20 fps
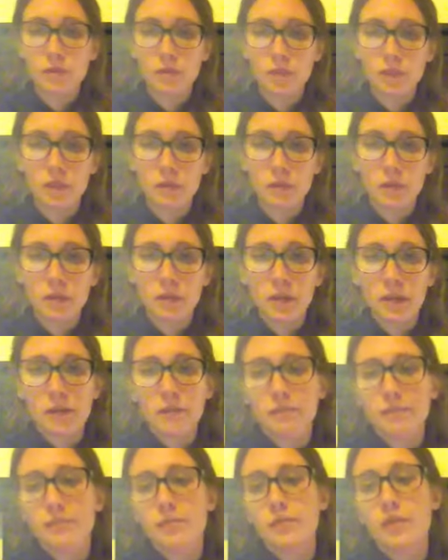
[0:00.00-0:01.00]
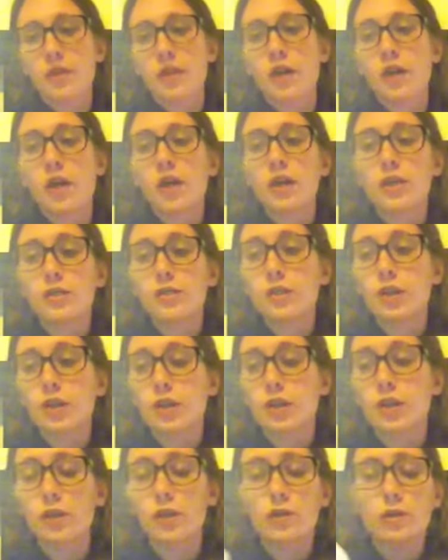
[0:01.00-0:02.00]
we'll talk about Mania.
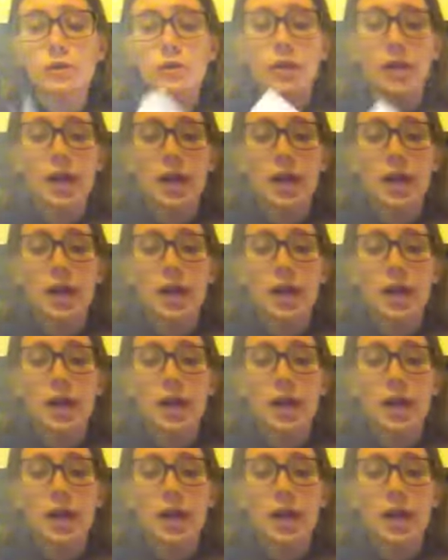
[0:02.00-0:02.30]
So,